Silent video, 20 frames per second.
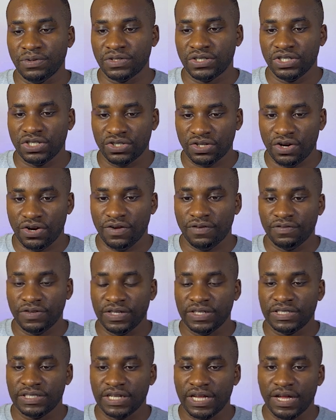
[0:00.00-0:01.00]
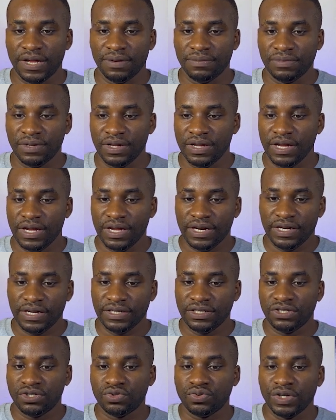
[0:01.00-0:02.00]
position of this
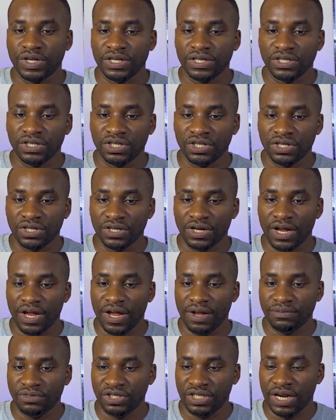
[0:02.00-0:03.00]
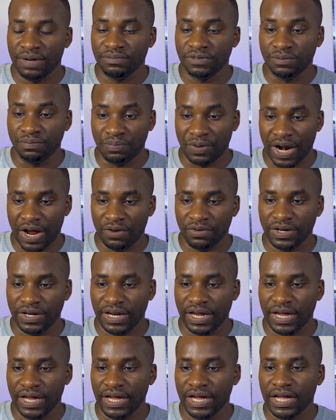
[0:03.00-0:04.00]
this string, James Brown
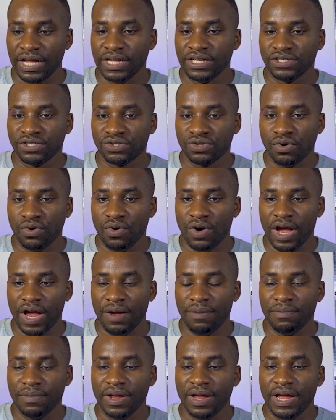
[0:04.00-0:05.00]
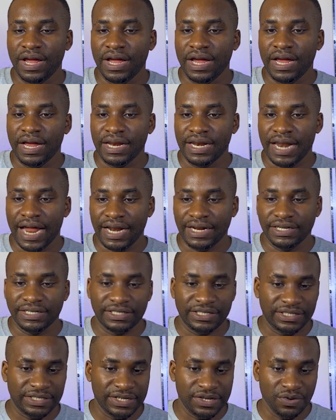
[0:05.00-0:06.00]
here. So that
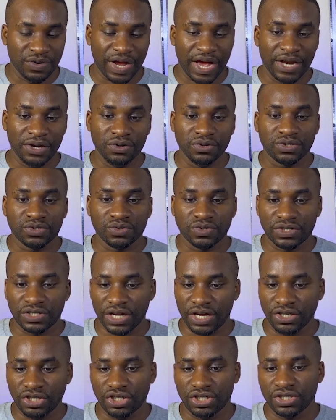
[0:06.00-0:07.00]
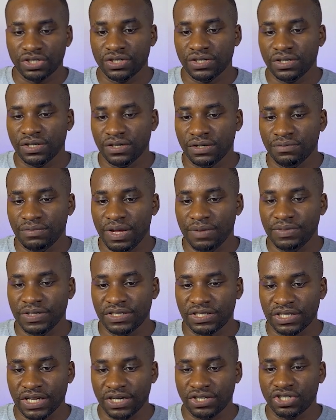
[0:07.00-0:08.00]
is, you can use to search. Maybe
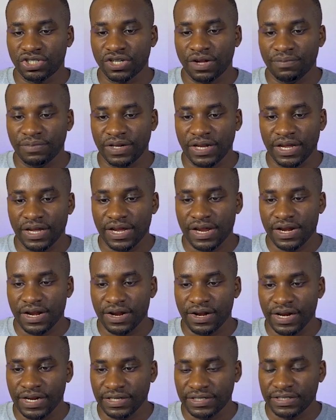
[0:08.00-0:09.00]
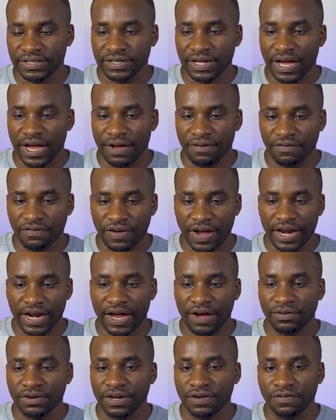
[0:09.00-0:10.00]
search something in a list, find
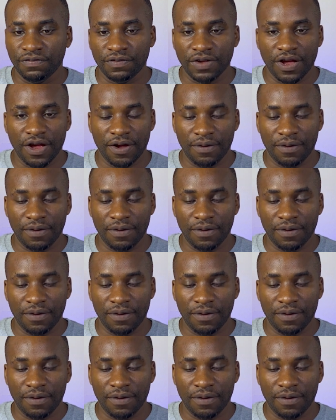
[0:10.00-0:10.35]
out if